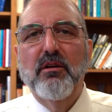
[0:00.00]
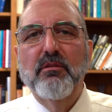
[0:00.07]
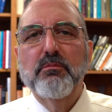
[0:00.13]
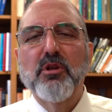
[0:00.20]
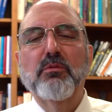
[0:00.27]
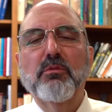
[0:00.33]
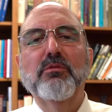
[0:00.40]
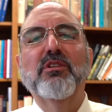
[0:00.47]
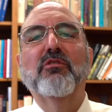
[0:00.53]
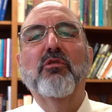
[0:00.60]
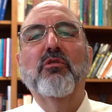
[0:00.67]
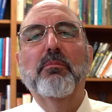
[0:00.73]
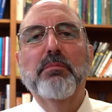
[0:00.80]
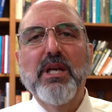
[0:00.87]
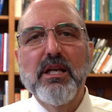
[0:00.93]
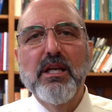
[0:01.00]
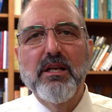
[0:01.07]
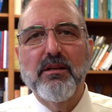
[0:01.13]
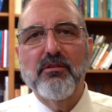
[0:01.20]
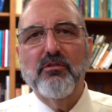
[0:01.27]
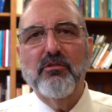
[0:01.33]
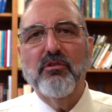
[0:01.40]
but through
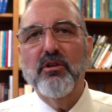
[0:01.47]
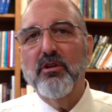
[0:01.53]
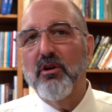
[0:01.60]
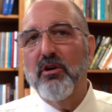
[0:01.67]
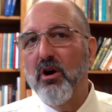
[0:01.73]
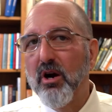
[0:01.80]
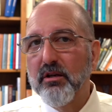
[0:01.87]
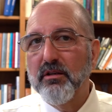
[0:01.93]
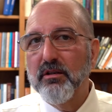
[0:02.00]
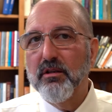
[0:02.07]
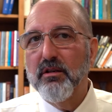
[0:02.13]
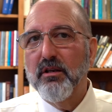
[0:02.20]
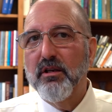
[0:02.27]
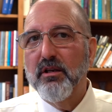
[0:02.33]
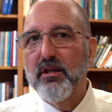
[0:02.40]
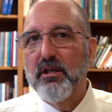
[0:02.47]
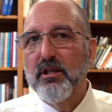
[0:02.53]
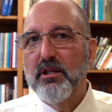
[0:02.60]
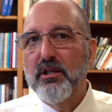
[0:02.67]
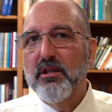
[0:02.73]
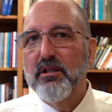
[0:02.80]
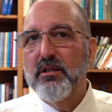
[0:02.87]
disobedience in the garden,
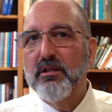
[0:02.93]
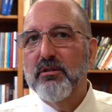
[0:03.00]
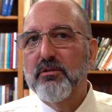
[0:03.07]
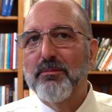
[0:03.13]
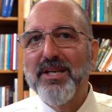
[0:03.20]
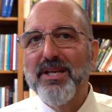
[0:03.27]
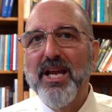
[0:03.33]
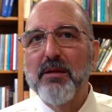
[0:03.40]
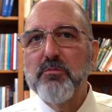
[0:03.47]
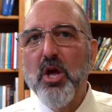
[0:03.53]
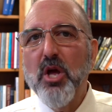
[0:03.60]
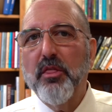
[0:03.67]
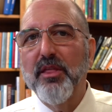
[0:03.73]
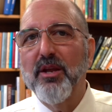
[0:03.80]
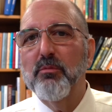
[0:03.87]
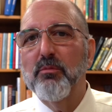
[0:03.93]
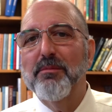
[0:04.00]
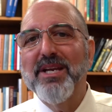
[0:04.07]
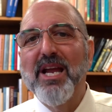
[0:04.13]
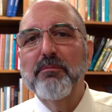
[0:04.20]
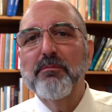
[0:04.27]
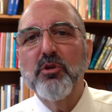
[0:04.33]
we became nothing. We
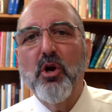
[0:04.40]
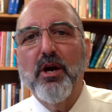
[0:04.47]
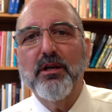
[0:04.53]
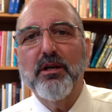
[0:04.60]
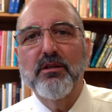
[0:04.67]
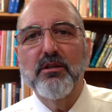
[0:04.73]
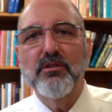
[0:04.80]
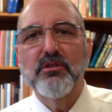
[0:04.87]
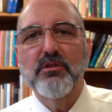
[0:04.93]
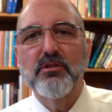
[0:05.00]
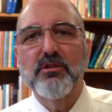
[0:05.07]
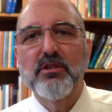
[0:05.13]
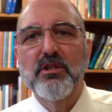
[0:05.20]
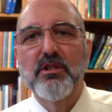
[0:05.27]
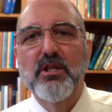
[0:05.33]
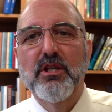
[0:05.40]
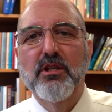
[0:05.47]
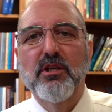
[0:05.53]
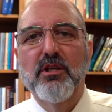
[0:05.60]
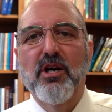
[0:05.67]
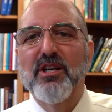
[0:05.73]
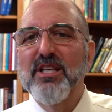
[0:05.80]
became darkness,
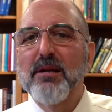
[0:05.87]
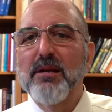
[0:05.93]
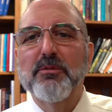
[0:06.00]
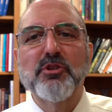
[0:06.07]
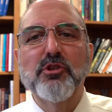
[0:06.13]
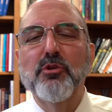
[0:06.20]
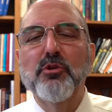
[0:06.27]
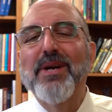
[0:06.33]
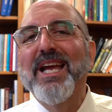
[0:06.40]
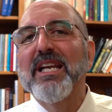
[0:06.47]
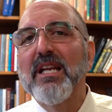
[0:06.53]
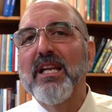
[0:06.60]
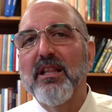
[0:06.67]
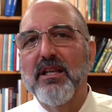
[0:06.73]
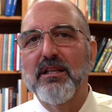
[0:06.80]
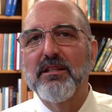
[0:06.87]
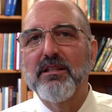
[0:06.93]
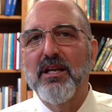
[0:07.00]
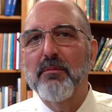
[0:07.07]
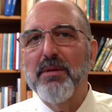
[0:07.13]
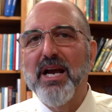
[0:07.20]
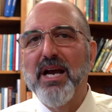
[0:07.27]
unable to do anything to
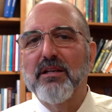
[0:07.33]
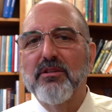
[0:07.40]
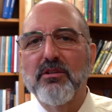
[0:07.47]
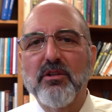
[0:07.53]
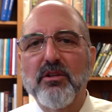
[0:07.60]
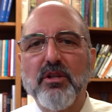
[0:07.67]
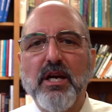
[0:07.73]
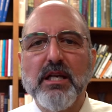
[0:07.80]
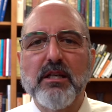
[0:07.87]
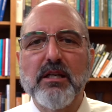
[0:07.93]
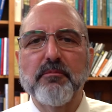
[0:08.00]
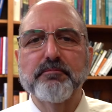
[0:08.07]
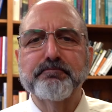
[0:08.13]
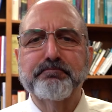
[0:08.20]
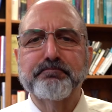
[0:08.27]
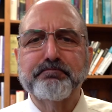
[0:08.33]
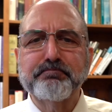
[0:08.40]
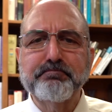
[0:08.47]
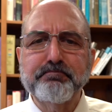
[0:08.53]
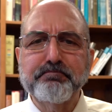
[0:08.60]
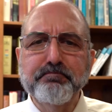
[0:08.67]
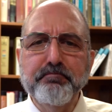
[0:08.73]
get back to the light.
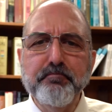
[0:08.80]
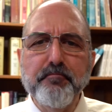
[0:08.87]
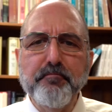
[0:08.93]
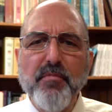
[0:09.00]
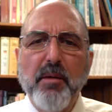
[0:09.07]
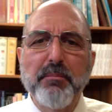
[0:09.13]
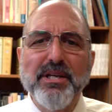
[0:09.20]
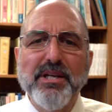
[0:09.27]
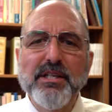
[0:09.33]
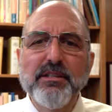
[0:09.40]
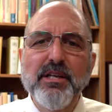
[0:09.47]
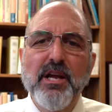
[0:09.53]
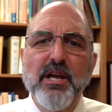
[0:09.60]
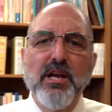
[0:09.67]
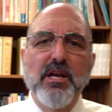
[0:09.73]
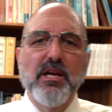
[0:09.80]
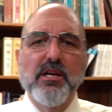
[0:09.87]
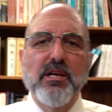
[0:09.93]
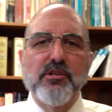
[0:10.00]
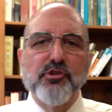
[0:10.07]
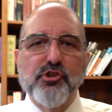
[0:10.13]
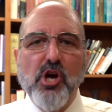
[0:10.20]
But in
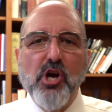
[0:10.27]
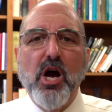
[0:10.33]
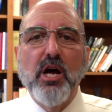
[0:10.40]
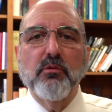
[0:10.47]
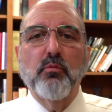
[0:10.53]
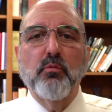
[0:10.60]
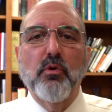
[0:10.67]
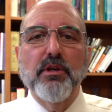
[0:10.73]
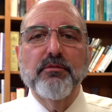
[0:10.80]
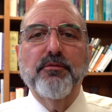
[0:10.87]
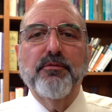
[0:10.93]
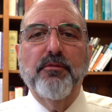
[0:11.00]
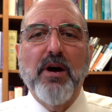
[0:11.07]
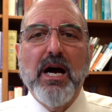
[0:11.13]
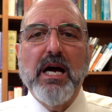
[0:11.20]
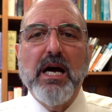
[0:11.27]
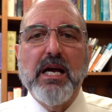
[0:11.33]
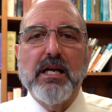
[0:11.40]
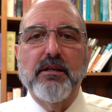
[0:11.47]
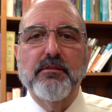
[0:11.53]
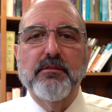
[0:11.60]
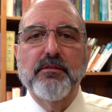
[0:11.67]
John
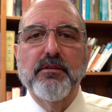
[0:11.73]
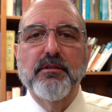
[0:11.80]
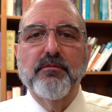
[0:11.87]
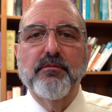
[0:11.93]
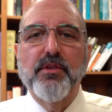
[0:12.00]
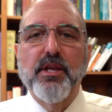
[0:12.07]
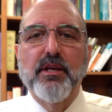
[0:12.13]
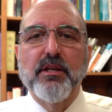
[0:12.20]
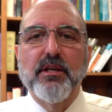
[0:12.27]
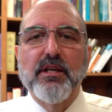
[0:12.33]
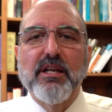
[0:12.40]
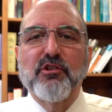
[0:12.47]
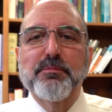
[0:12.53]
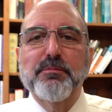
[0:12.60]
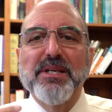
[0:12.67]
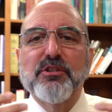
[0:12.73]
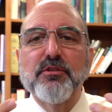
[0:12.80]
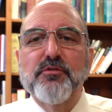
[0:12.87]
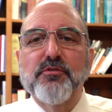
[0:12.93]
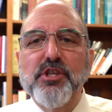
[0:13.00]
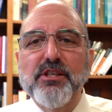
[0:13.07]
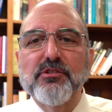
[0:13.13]
1:5, it speaks
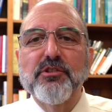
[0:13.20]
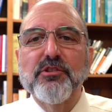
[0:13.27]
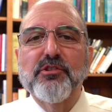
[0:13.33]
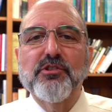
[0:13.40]
of Jesus